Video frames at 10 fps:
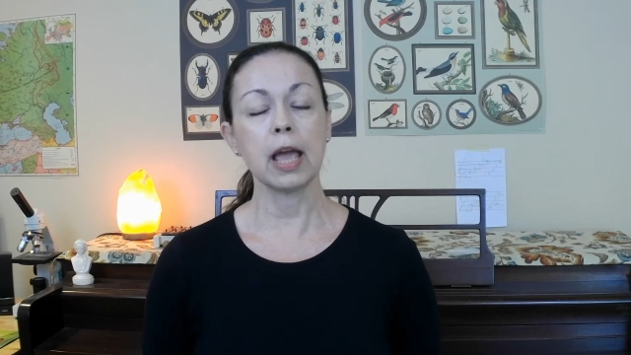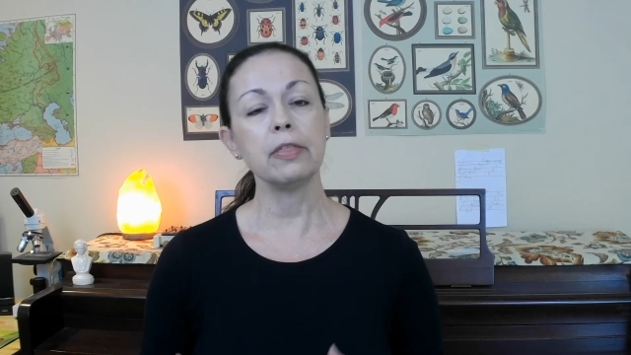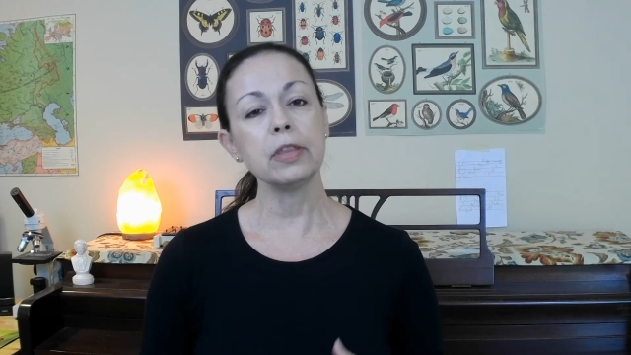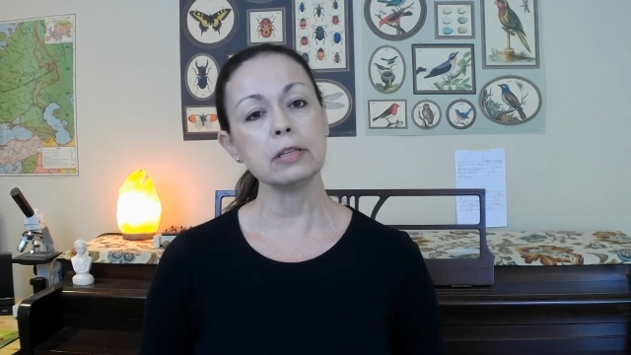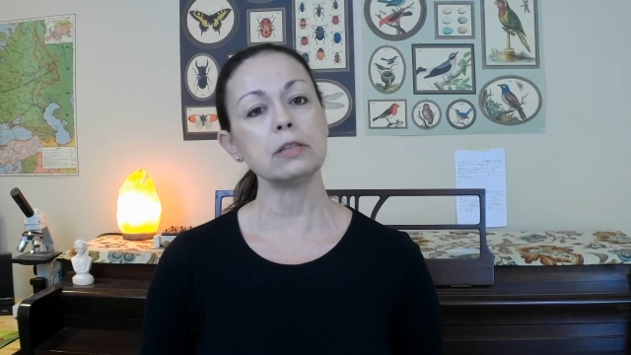
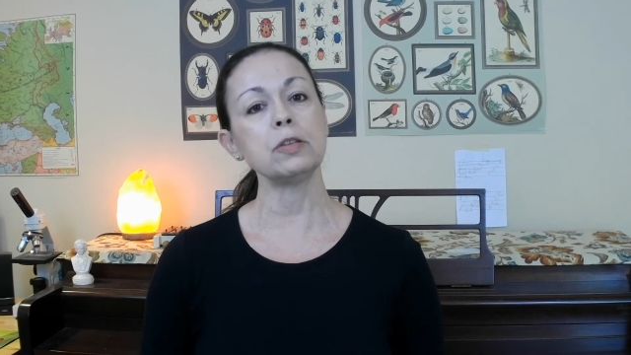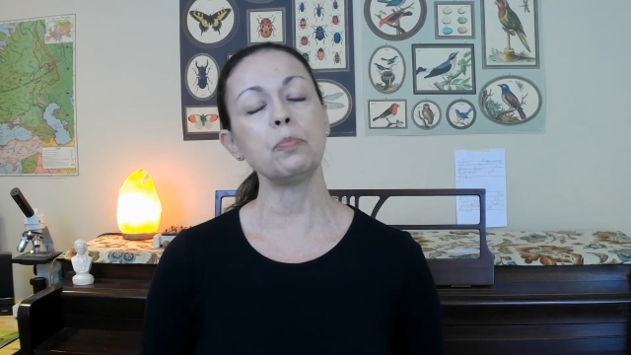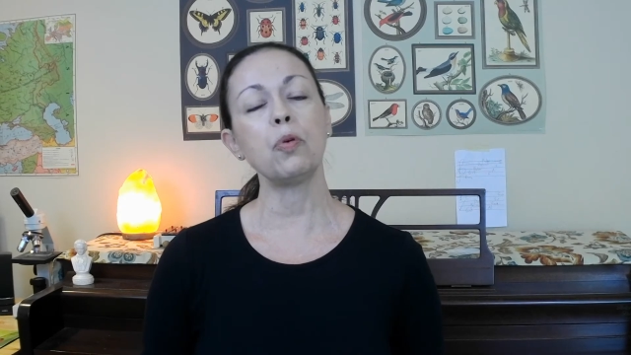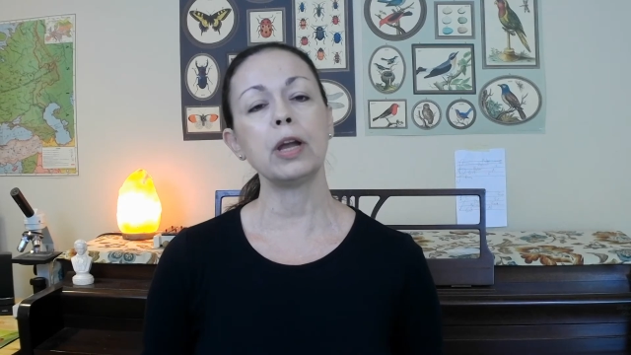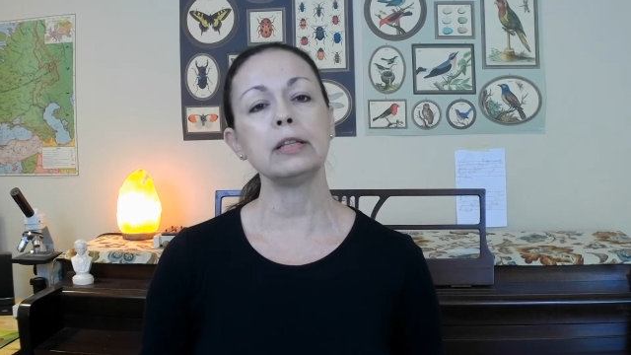and this is a
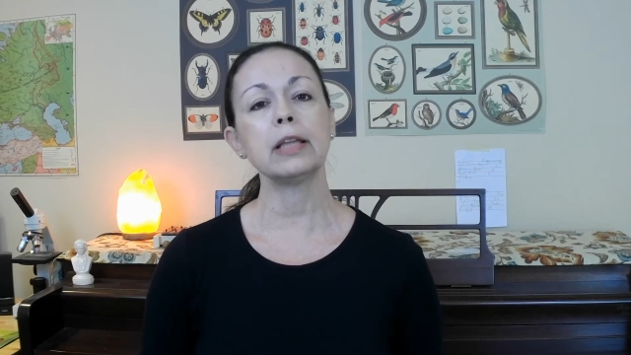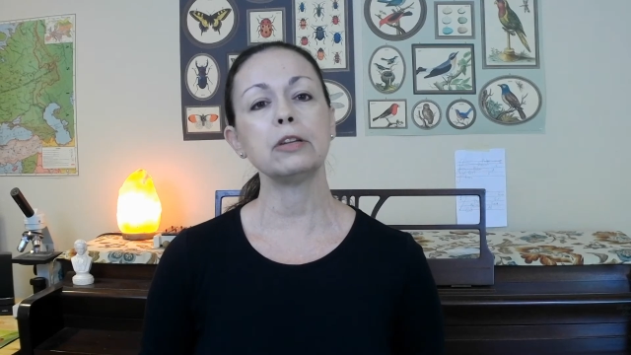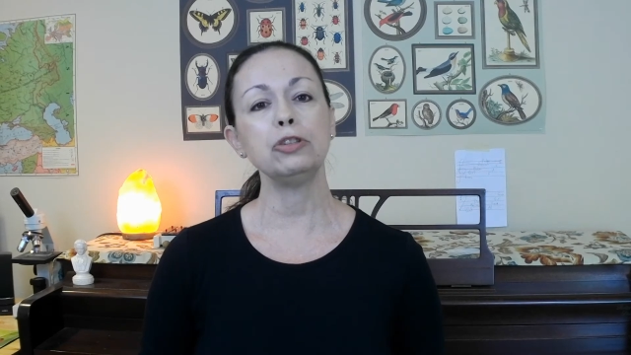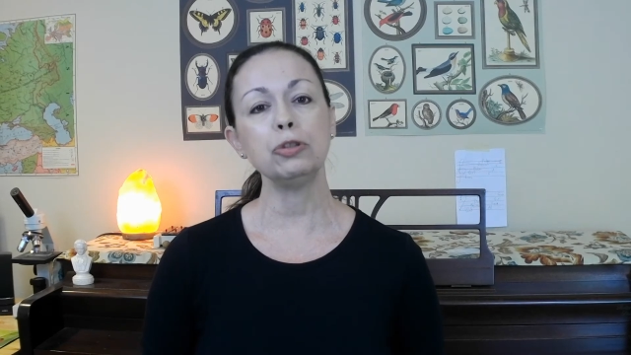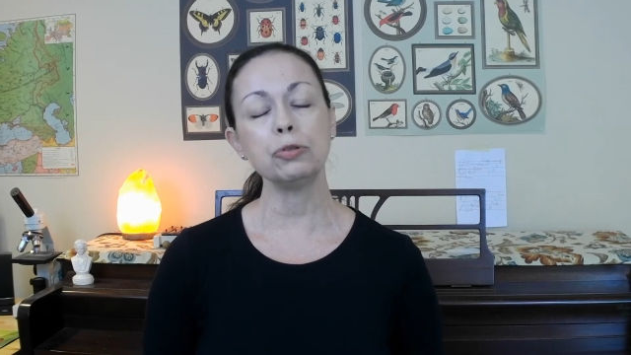point
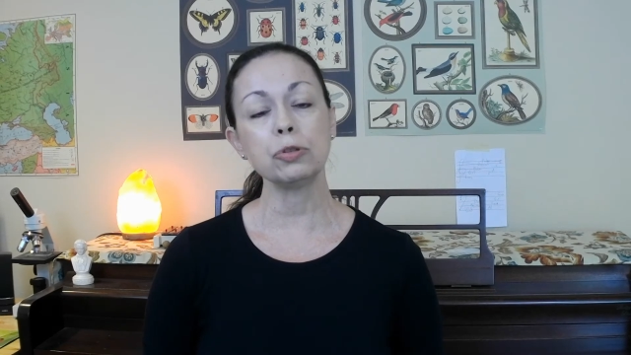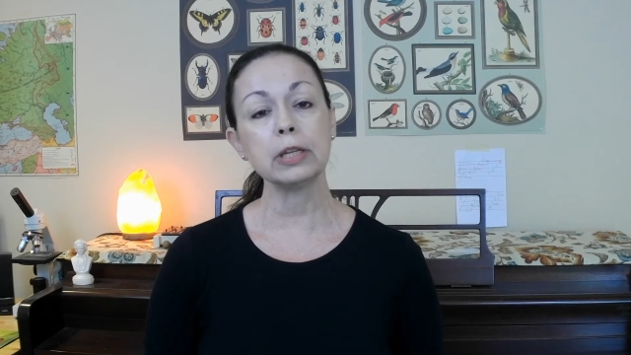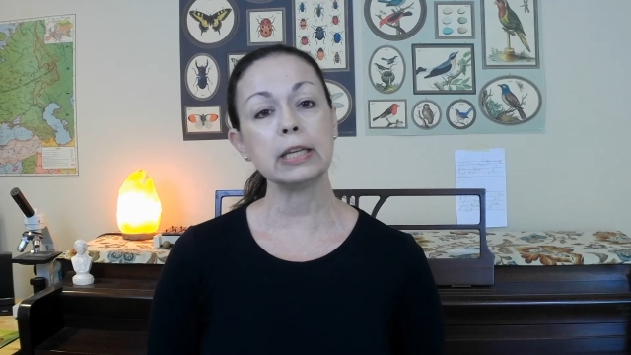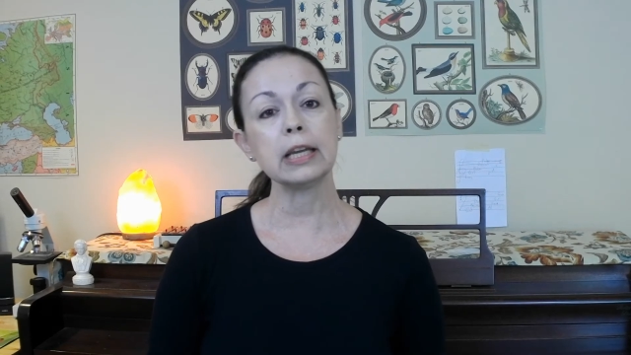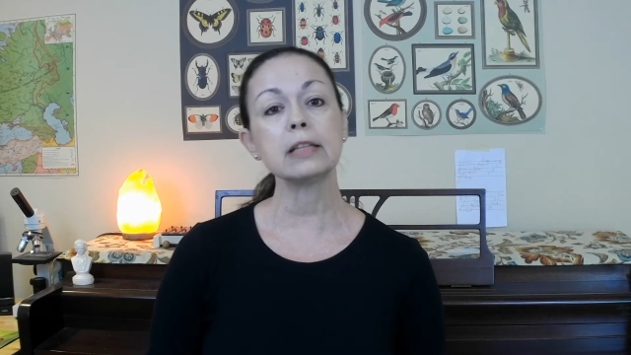that
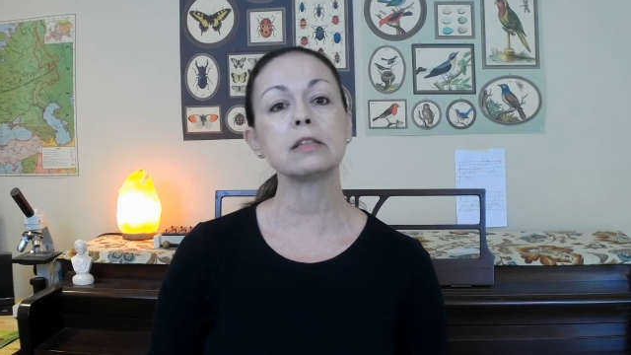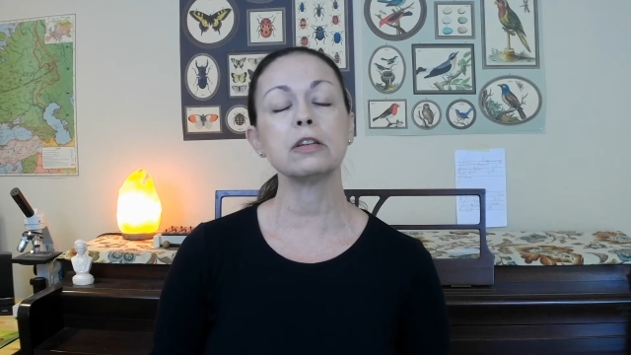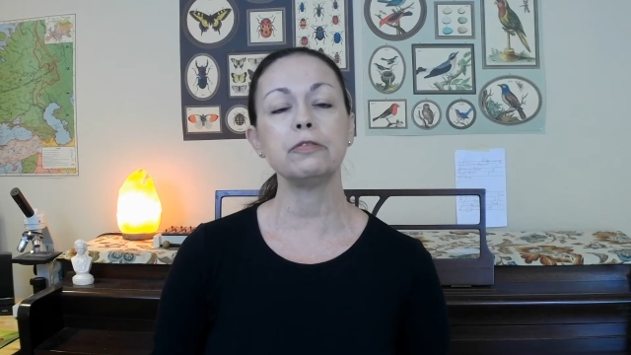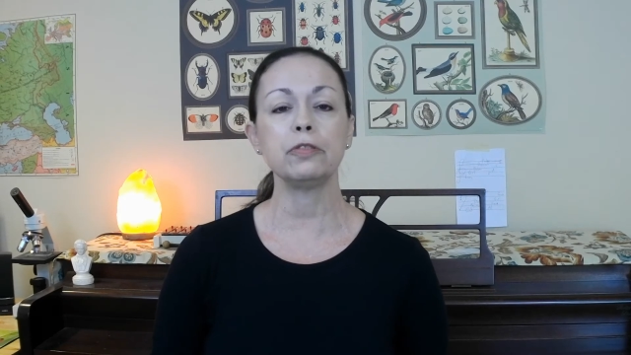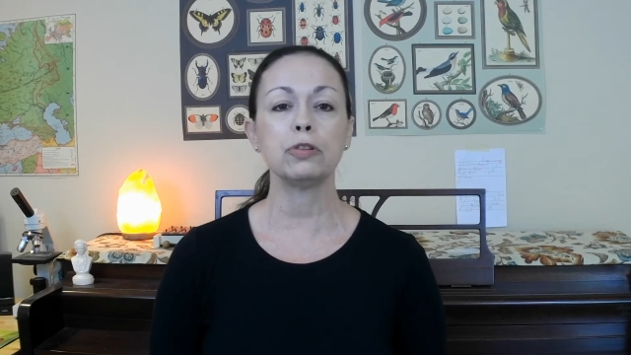usually gets
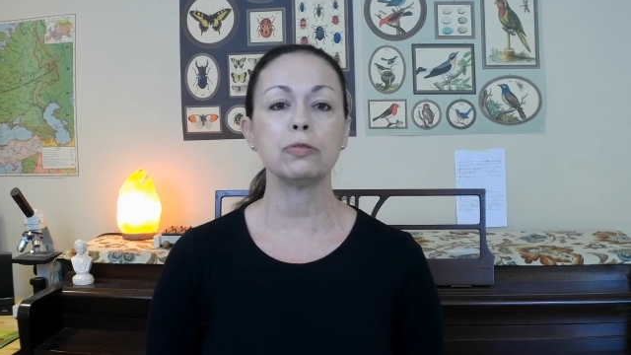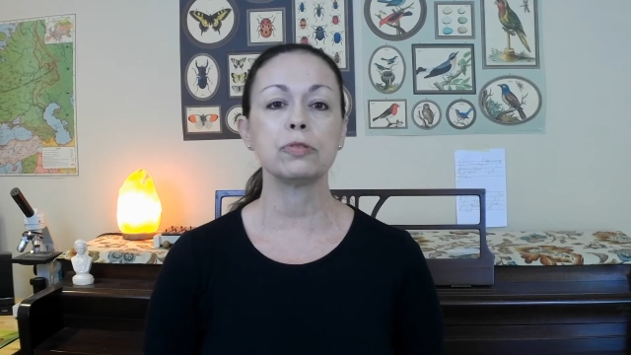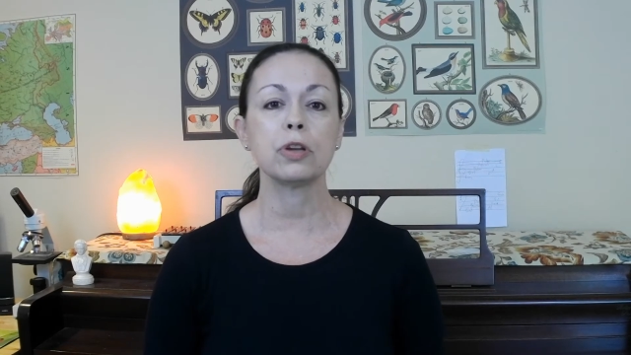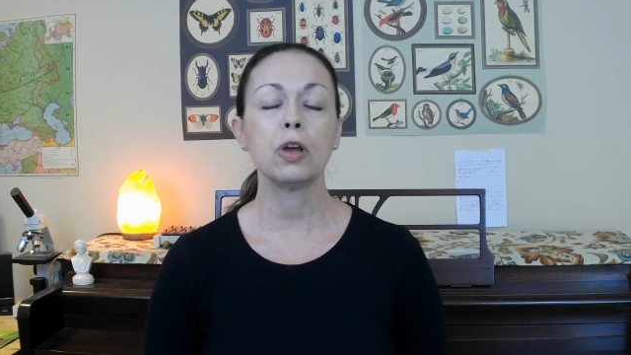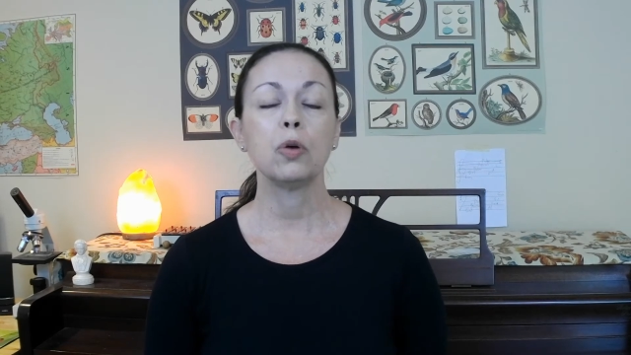confused